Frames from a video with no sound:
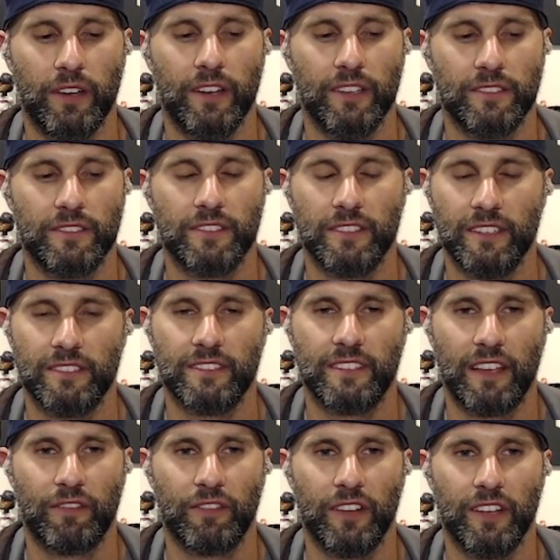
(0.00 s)
it's
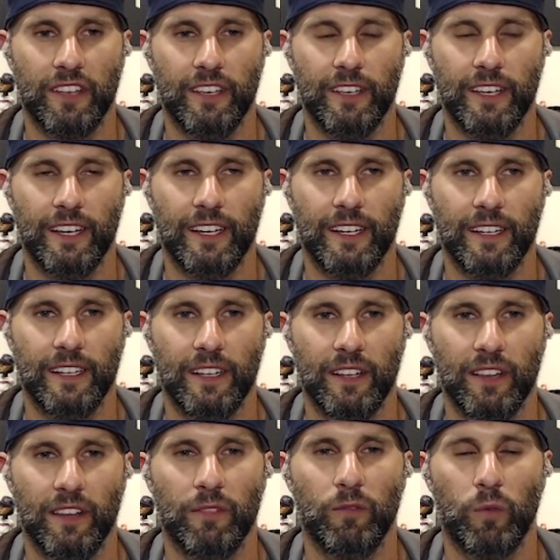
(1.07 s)
definitely
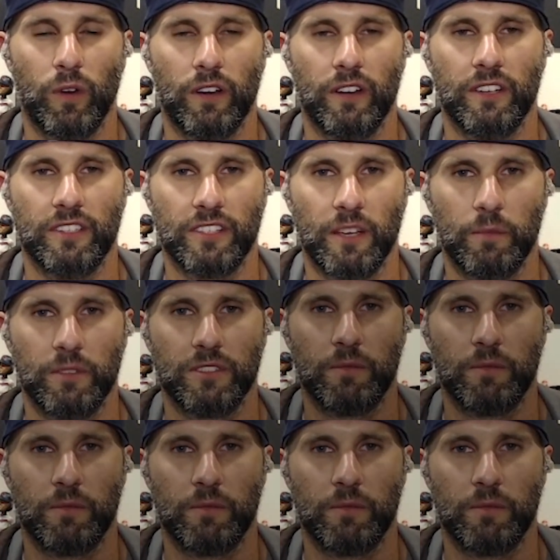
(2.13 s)
worrisome as a